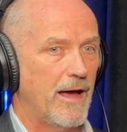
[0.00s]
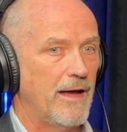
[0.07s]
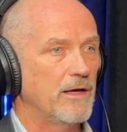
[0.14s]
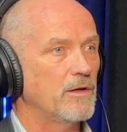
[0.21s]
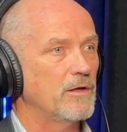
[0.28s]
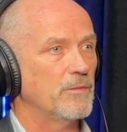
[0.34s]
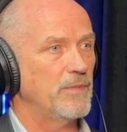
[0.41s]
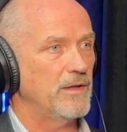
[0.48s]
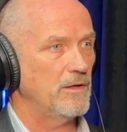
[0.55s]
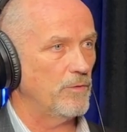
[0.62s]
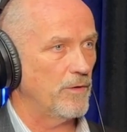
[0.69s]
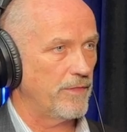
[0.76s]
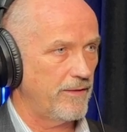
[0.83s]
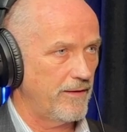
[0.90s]
I can
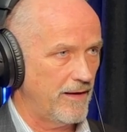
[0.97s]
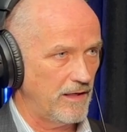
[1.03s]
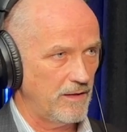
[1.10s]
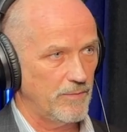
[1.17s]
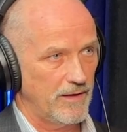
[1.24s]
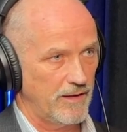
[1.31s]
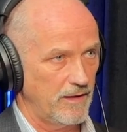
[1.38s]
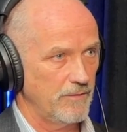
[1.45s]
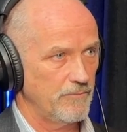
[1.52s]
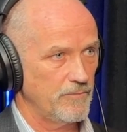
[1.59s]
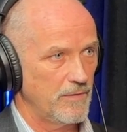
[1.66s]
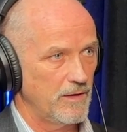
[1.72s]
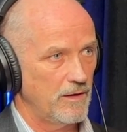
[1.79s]
compete with anybody.